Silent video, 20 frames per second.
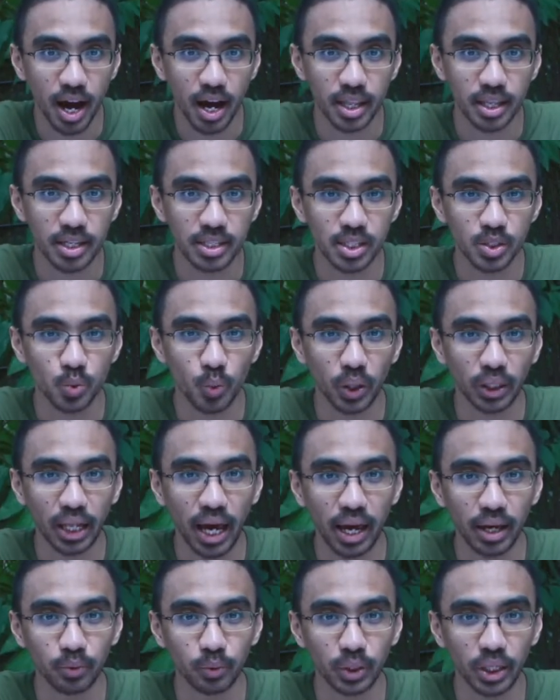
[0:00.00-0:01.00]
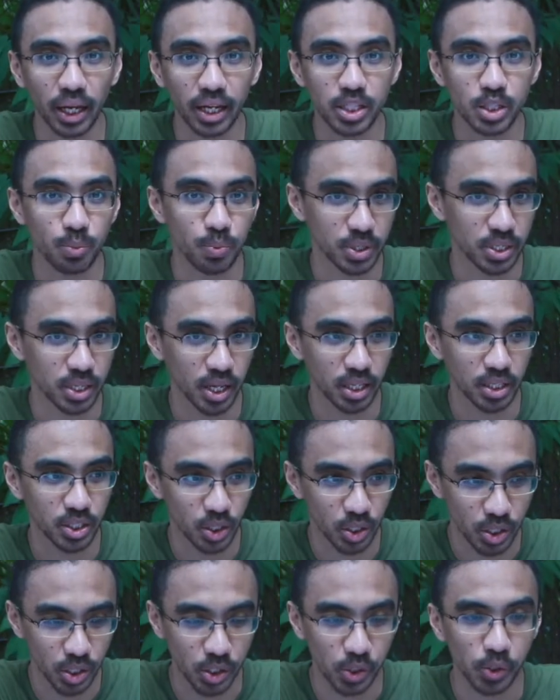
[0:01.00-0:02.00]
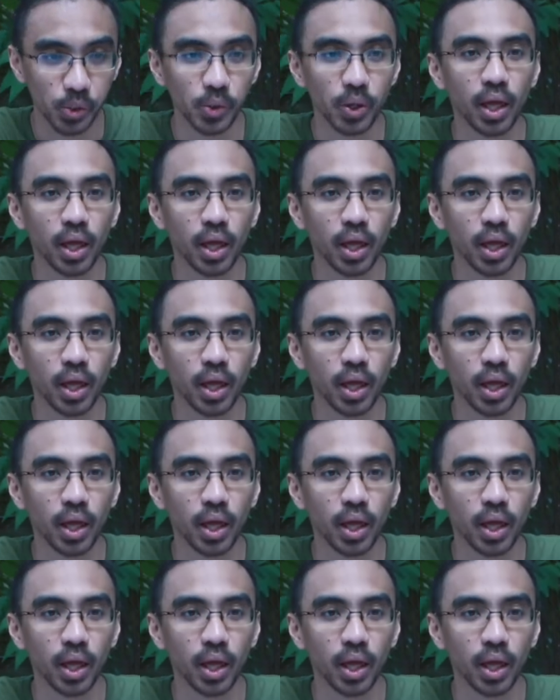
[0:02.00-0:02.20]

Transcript: This is what I would like to present to you.